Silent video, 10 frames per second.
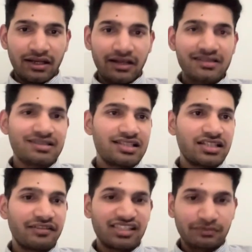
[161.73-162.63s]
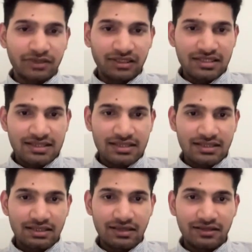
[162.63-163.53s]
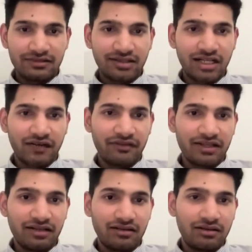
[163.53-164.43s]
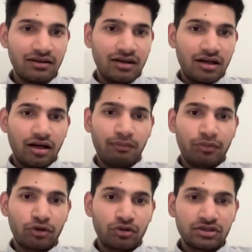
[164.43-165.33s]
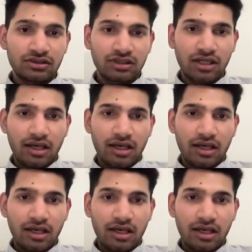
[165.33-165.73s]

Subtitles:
extensive experience, result driven approach,